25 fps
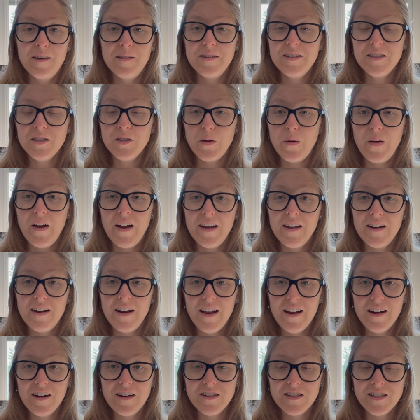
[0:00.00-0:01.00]
So I
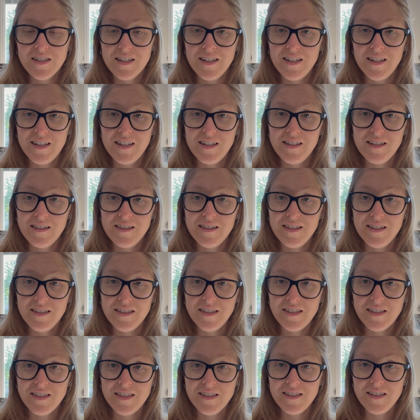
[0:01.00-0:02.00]
inherited
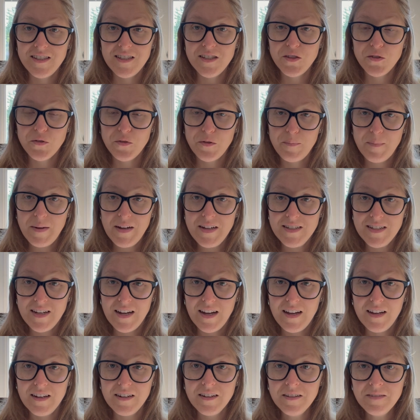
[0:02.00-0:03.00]
this disease from my
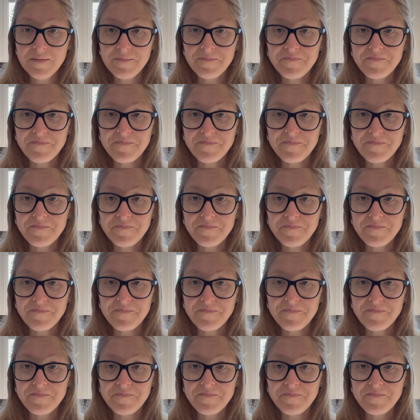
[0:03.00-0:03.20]
dad.